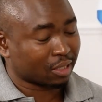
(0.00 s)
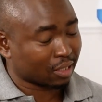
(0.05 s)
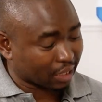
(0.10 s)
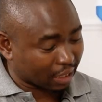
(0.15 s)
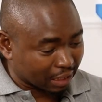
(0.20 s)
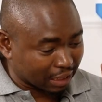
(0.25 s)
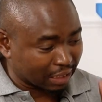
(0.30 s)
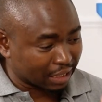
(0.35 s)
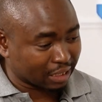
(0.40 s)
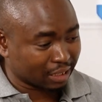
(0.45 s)

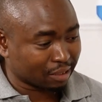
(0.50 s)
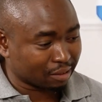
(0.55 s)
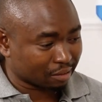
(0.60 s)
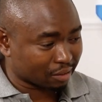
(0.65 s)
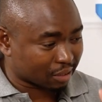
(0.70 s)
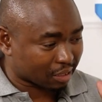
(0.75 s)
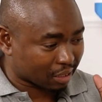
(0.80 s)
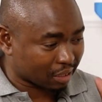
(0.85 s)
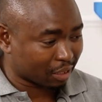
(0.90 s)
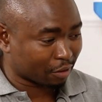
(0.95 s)
Any
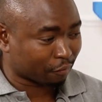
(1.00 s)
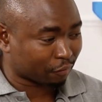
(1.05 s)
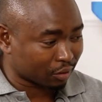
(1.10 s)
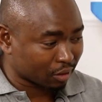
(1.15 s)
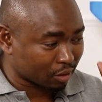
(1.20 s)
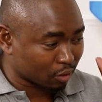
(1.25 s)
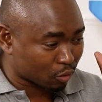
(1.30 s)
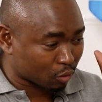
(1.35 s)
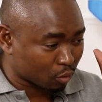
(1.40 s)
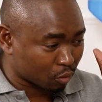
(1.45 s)

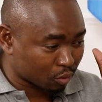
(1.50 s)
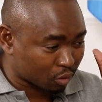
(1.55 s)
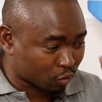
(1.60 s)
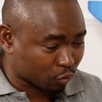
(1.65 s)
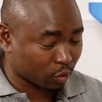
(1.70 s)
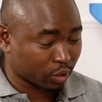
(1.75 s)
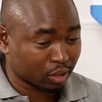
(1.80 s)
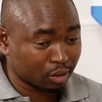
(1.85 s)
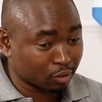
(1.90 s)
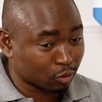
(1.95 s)
relevant or
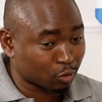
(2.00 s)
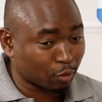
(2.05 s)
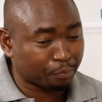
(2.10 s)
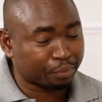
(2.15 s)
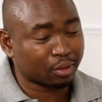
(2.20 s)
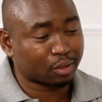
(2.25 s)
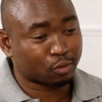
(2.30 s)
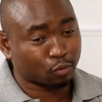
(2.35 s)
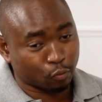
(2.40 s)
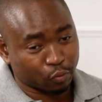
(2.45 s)
trending
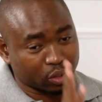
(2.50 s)
topic,